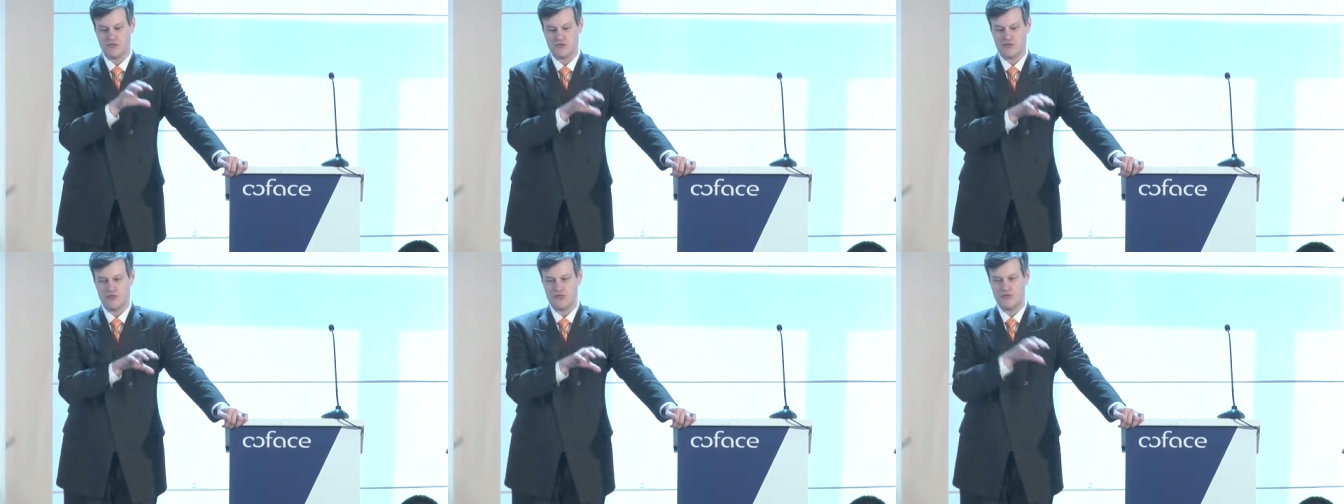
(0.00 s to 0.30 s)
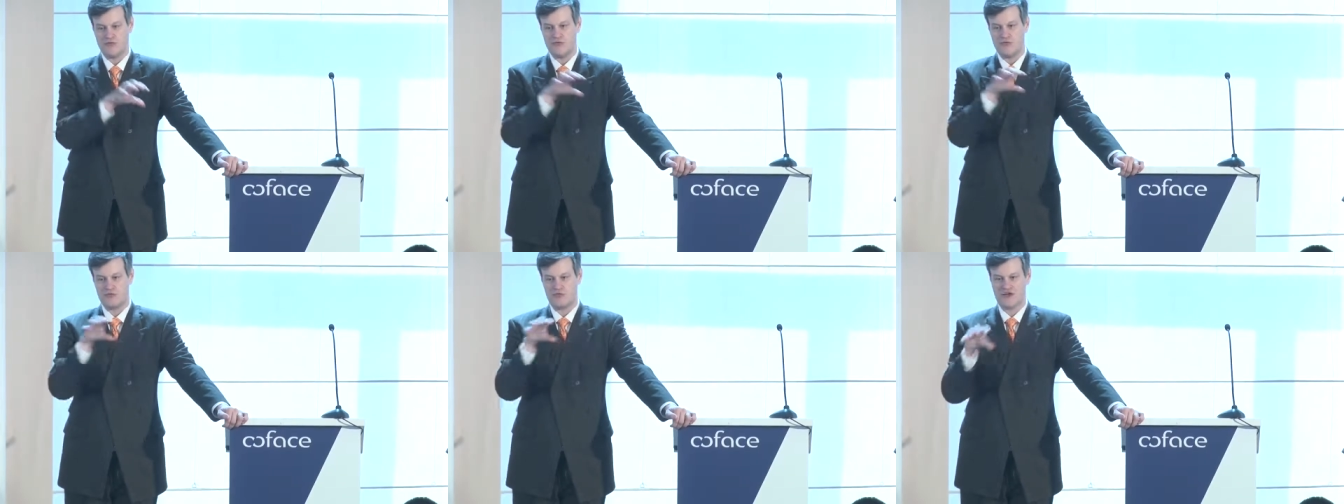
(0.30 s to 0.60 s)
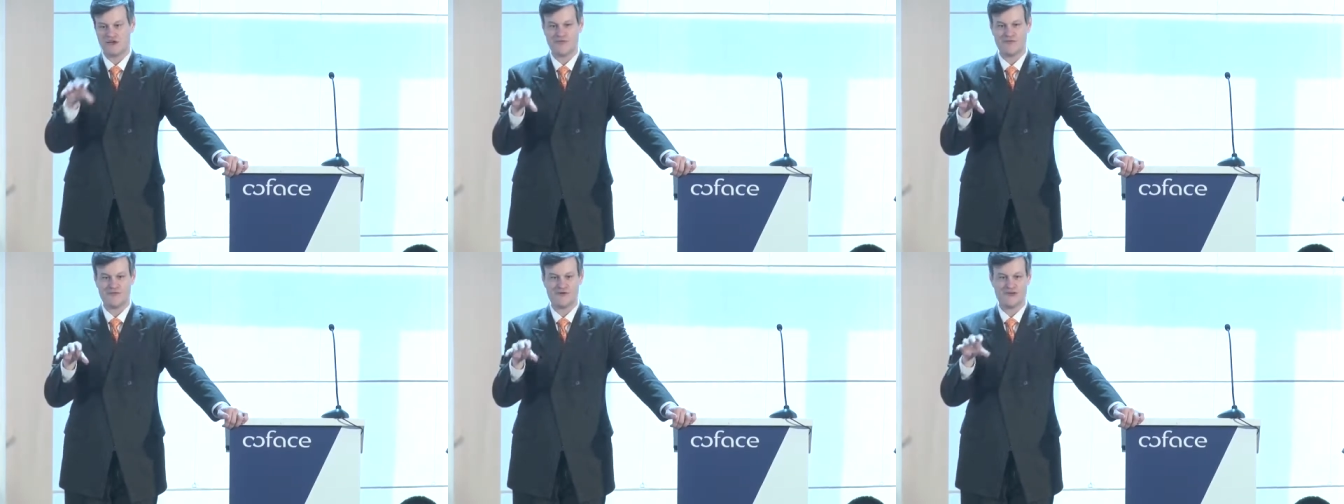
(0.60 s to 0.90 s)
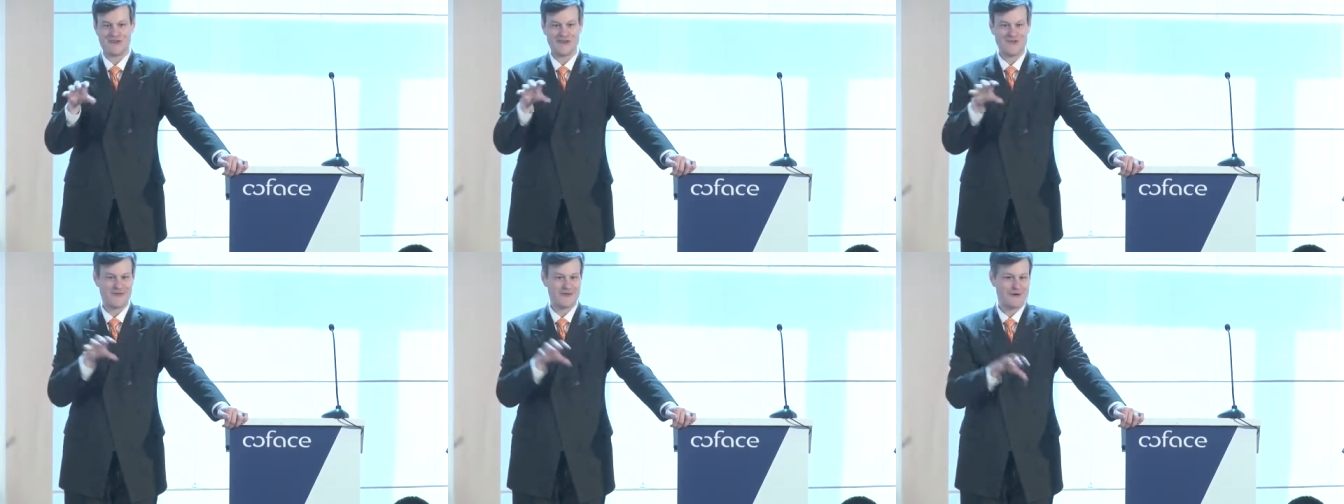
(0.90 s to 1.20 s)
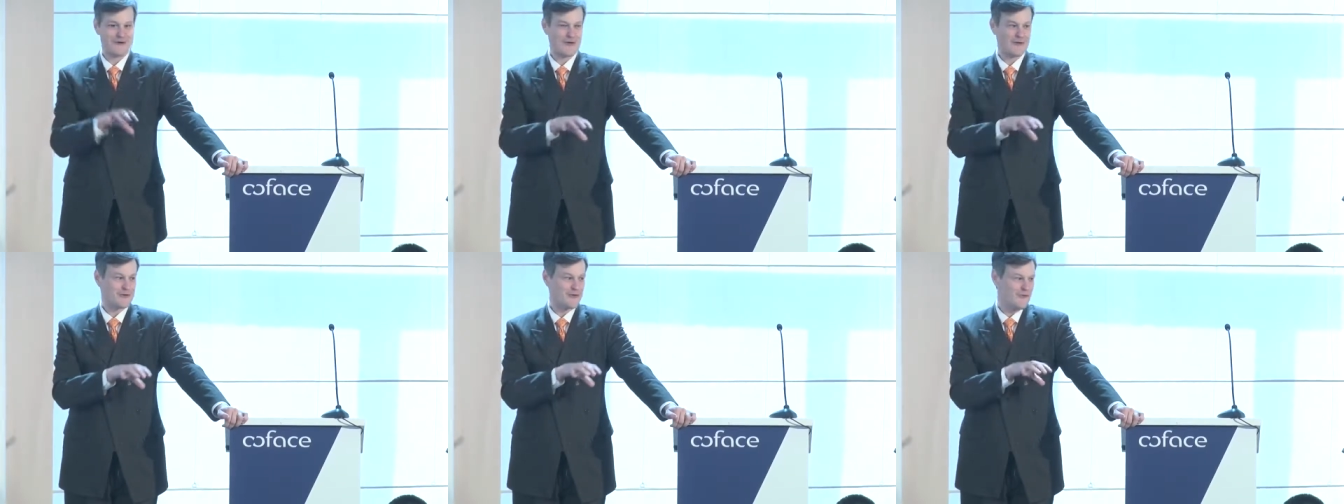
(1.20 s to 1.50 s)
two different
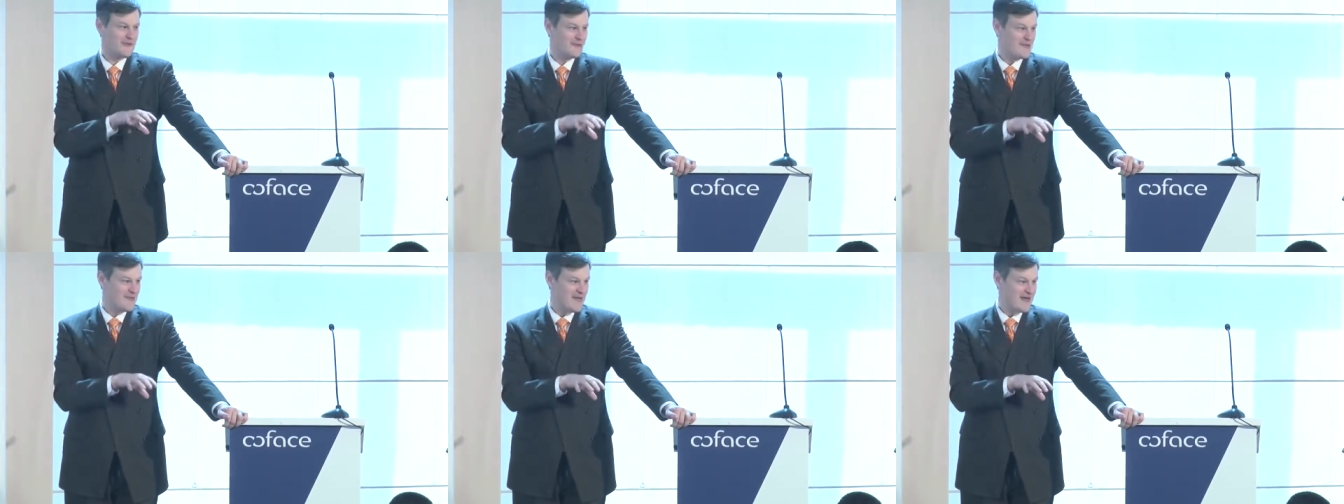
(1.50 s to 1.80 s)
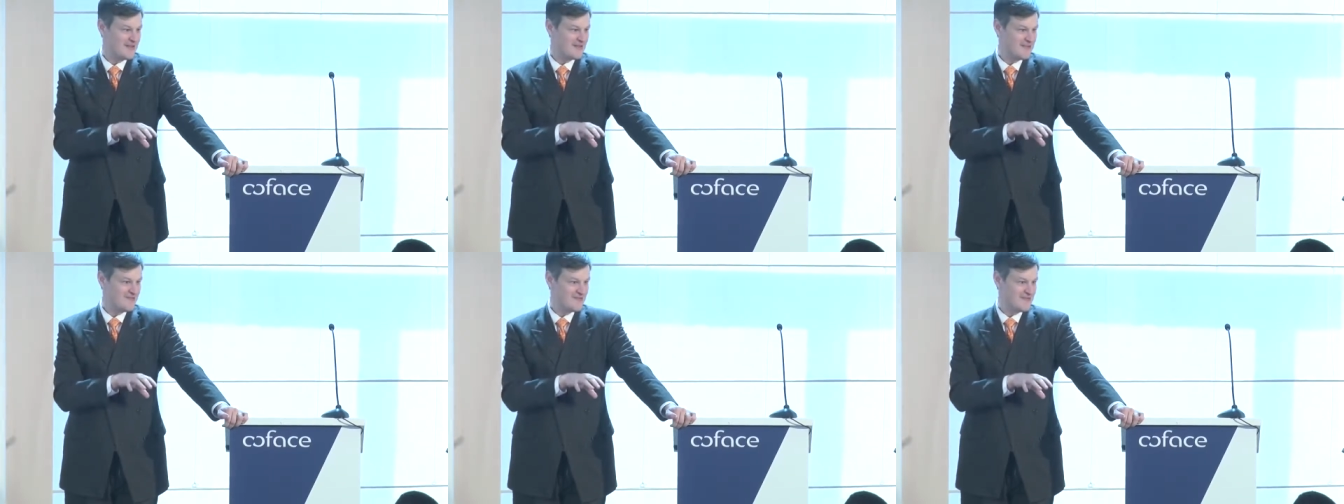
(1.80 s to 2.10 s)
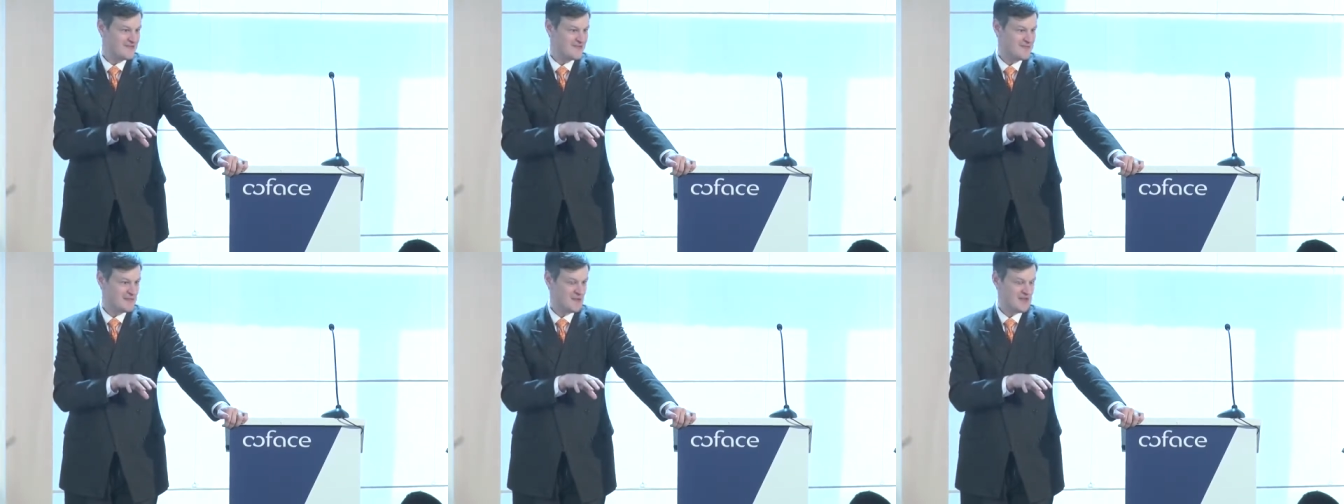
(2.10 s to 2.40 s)
historical perspectives,